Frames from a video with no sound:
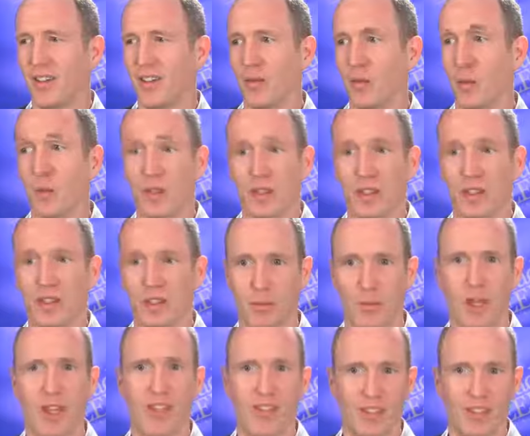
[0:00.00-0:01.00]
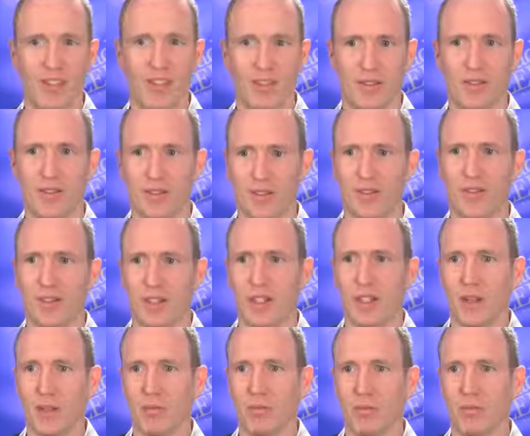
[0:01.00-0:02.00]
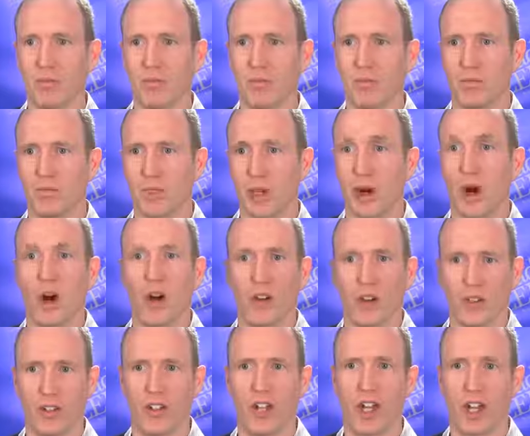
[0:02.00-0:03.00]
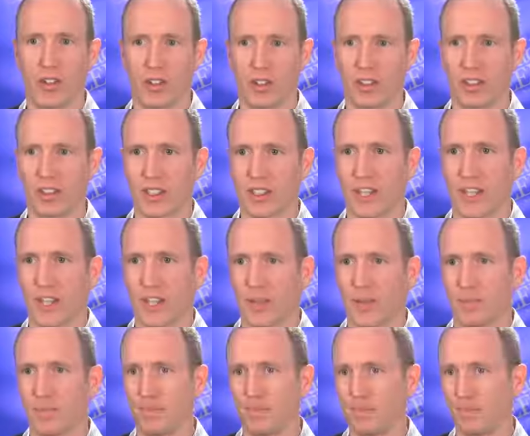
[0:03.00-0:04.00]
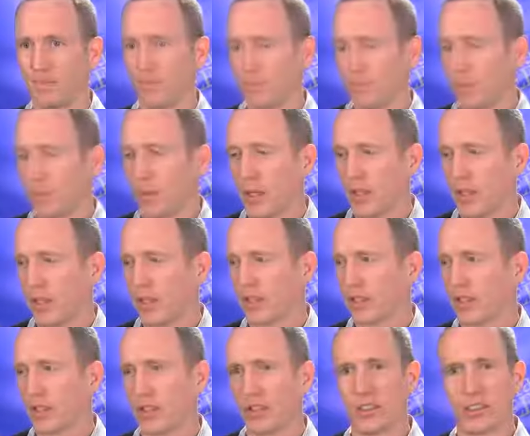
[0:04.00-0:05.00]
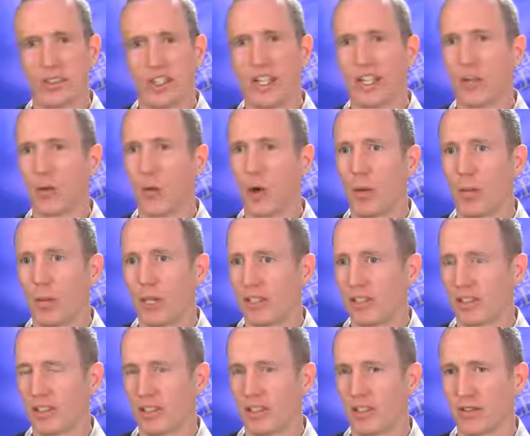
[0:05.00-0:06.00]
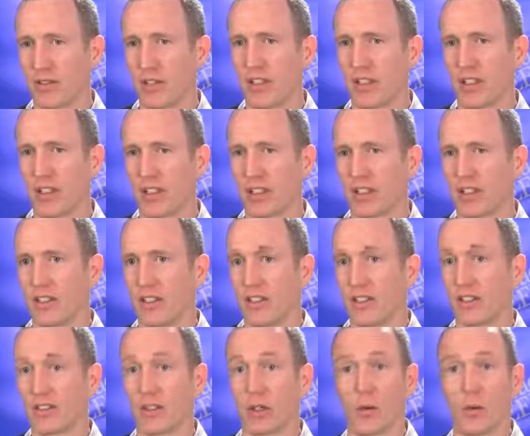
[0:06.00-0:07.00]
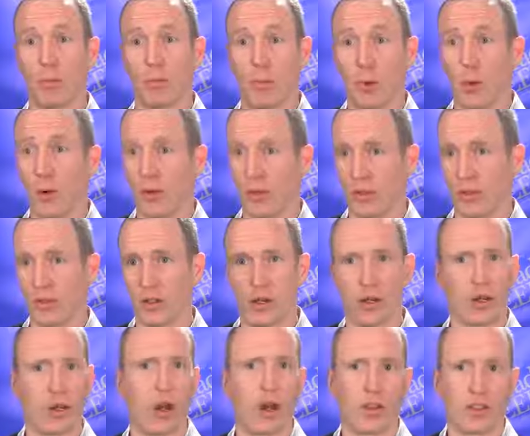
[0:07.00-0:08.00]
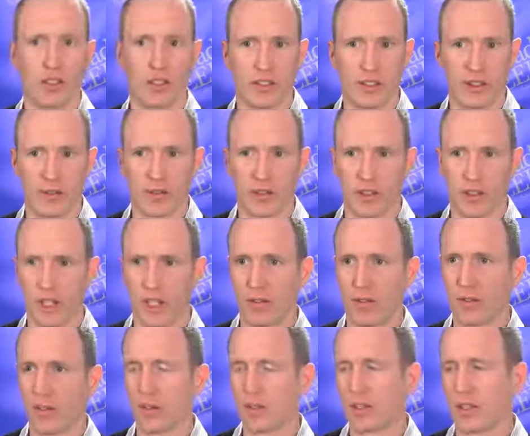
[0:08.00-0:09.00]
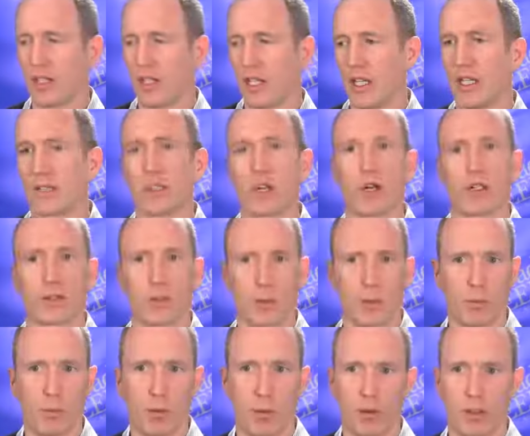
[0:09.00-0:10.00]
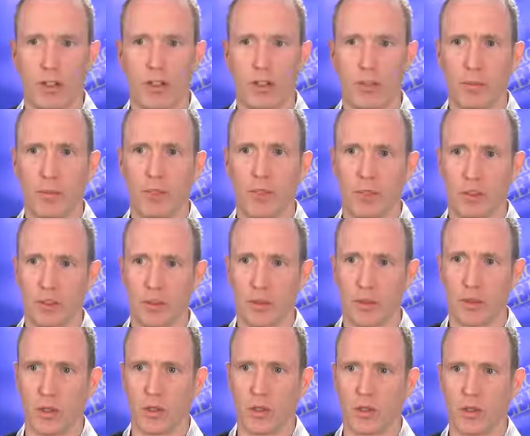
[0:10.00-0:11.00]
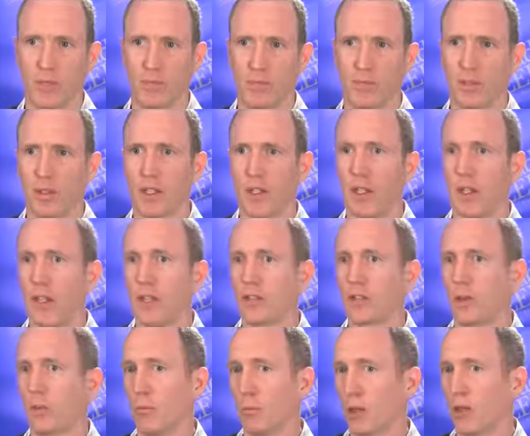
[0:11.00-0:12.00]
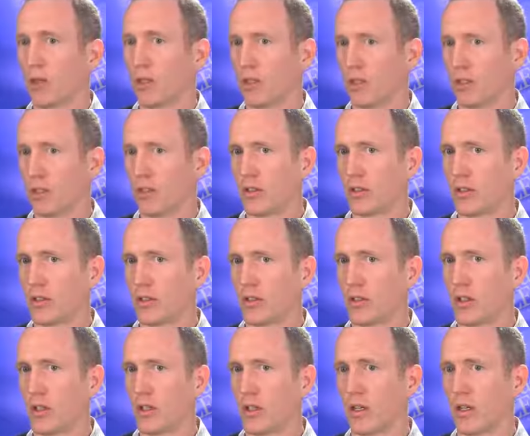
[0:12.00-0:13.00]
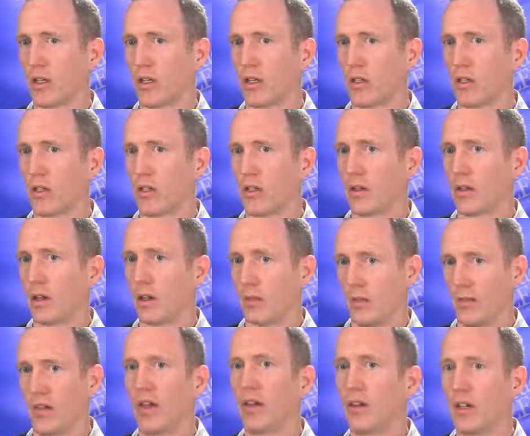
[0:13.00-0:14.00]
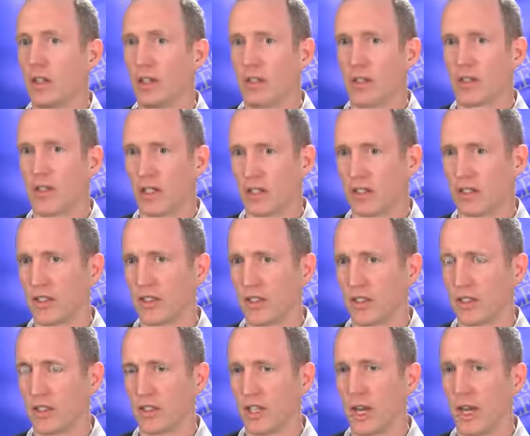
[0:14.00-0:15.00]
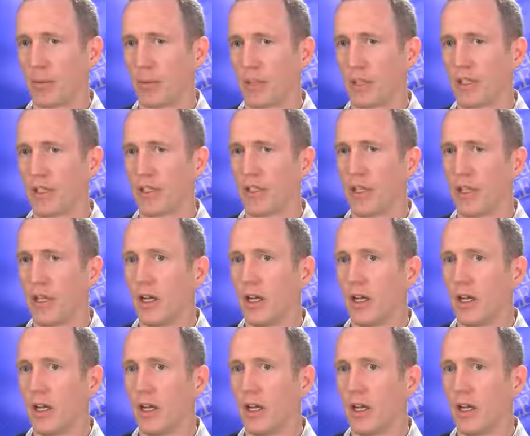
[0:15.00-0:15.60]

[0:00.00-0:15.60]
willing to spend, their hard-earned dollars to get it. Because understanding what makes things funny is so important on all these different levels, it's also important in the business world. So marketers are very interested in this topic,